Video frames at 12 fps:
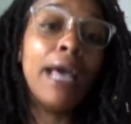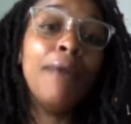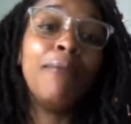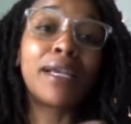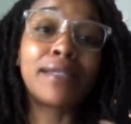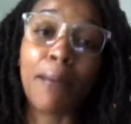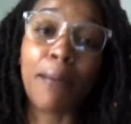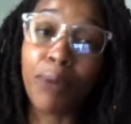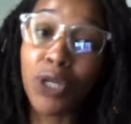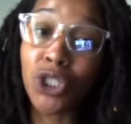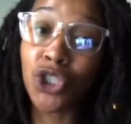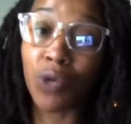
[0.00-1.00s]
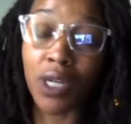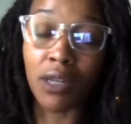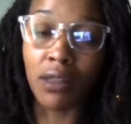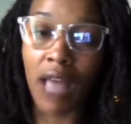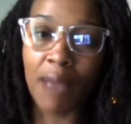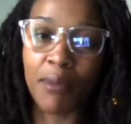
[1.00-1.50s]
because that puts you in
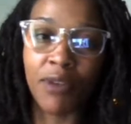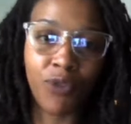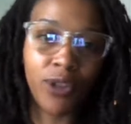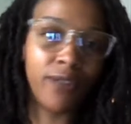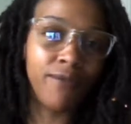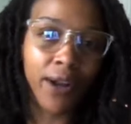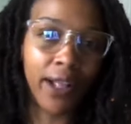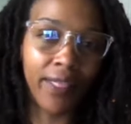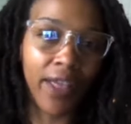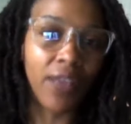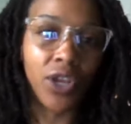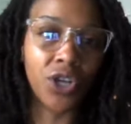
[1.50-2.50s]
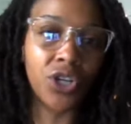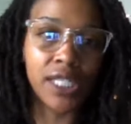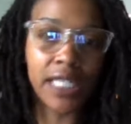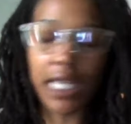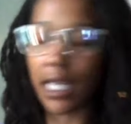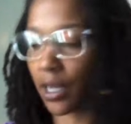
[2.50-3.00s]
alignment for the very thing that you're
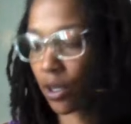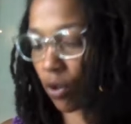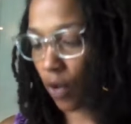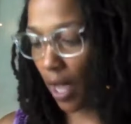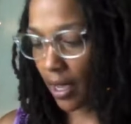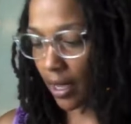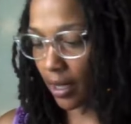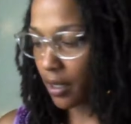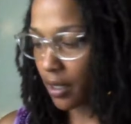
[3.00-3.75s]
seeking okay